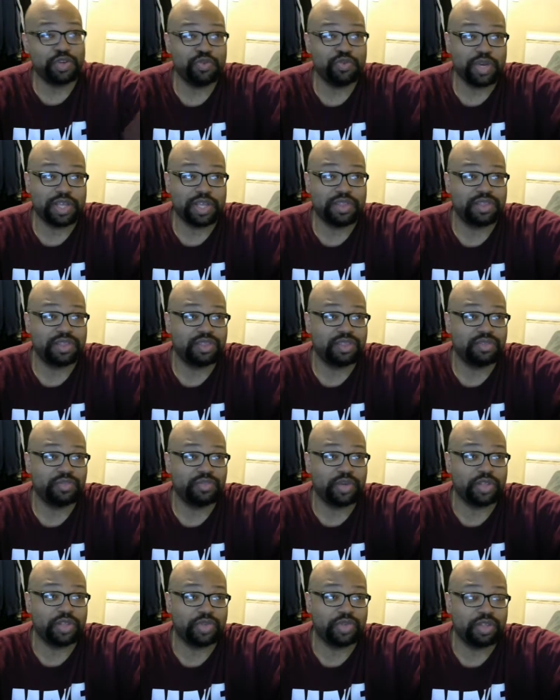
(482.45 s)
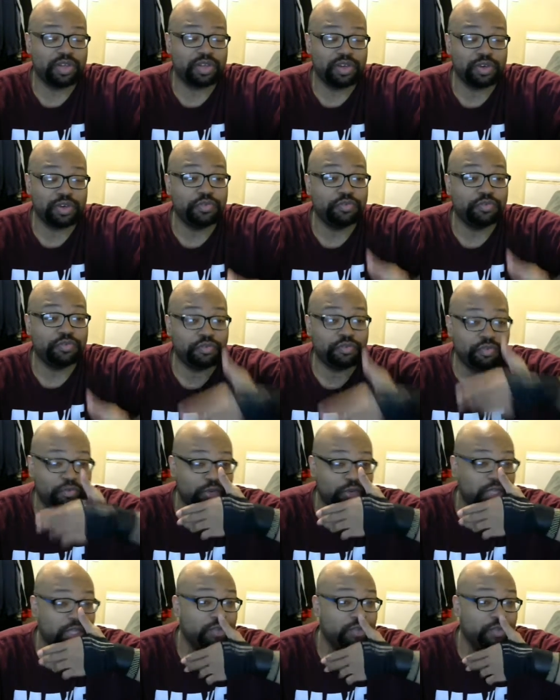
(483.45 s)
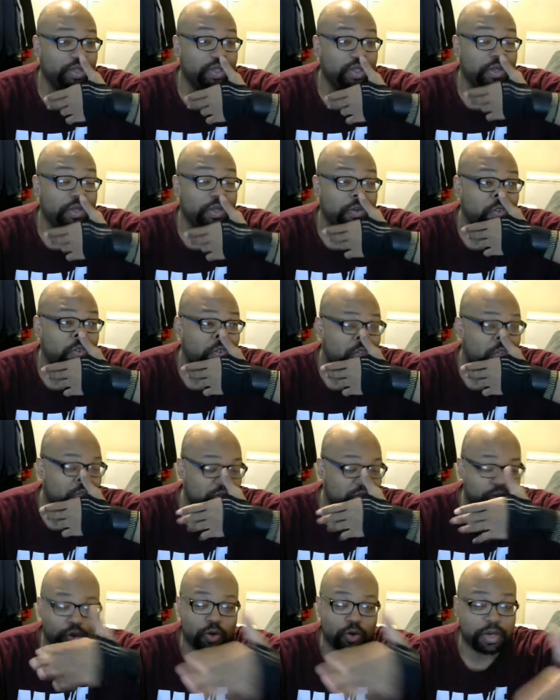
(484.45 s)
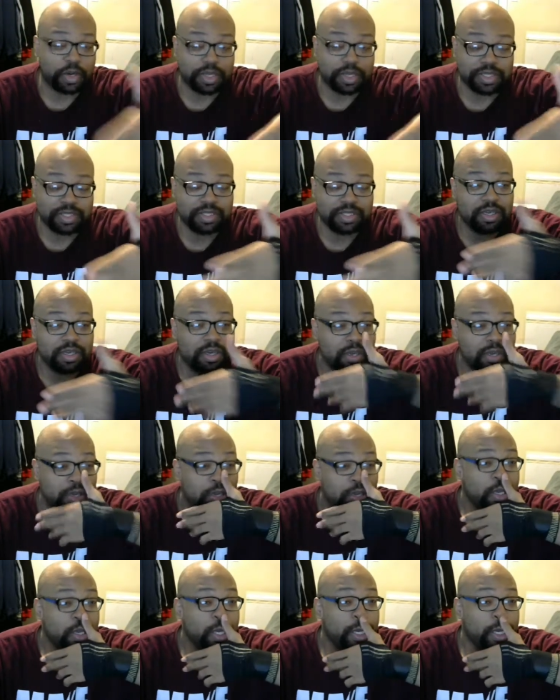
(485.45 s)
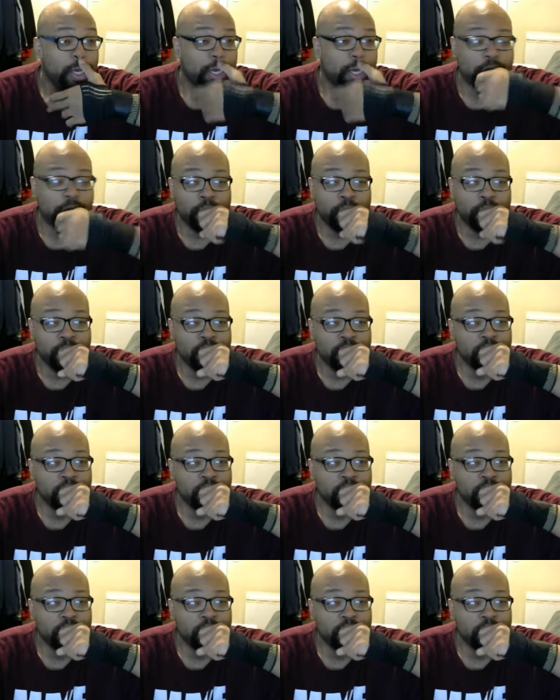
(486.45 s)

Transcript: with with with new with with new stories, you know.